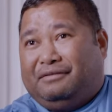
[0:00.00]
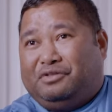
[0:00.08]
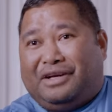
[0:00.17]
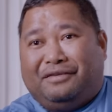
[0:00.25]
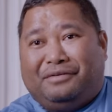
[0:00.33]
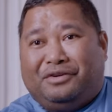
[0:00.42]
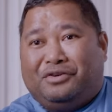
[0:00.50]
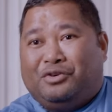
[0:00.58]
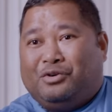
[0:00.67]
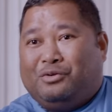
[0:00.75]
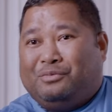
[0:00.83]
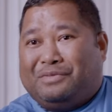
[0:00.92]
driving
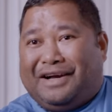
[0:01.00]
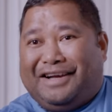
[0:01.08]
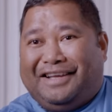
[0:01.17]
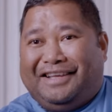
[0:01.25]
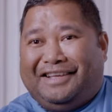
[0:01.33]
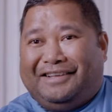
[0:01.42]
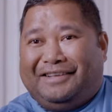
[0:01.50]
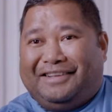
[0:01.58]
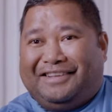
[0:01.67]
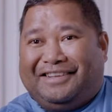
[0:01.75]
home, I